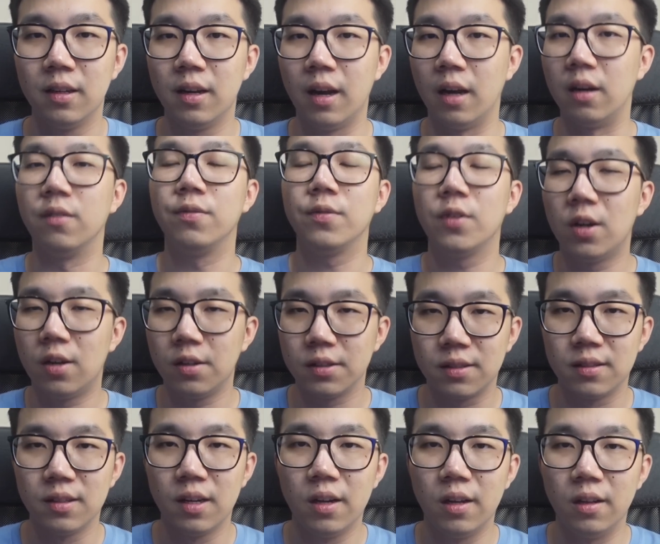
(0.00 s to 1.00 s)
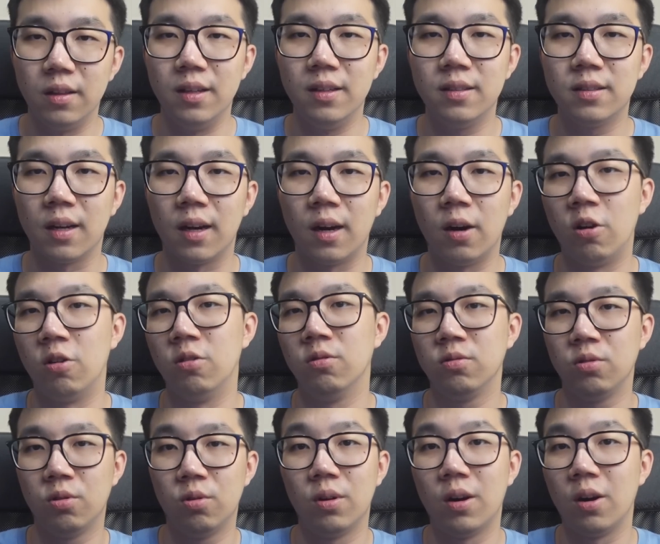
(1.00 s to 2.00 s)
And of course, these are all
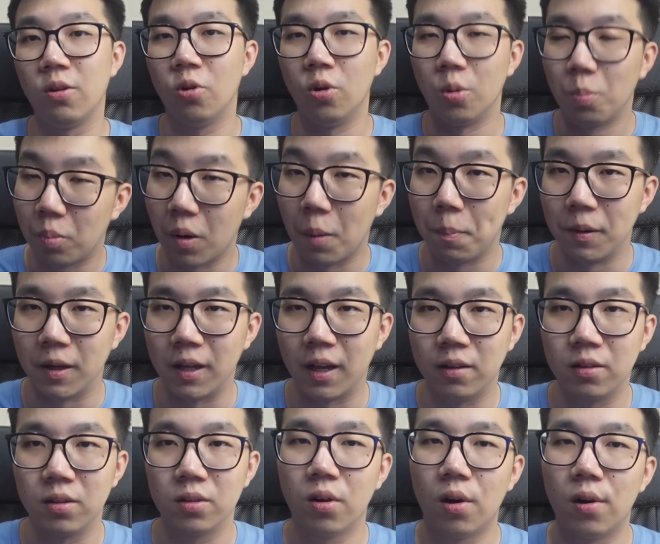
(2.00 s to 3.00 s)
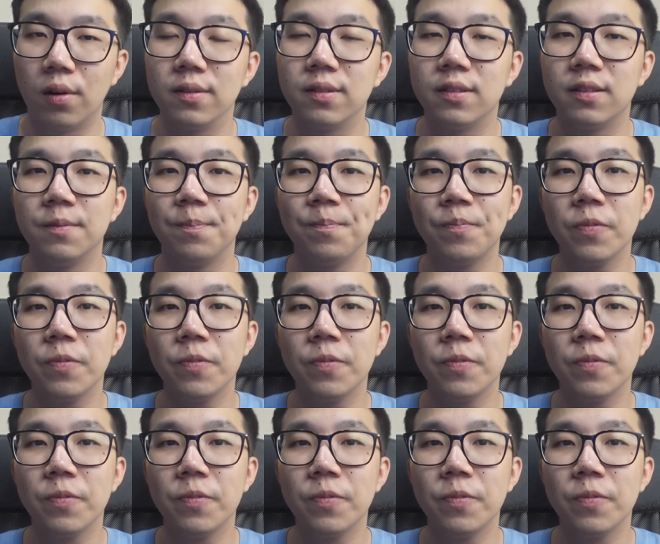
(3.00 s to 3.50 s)
quote-unquote propaganda talks.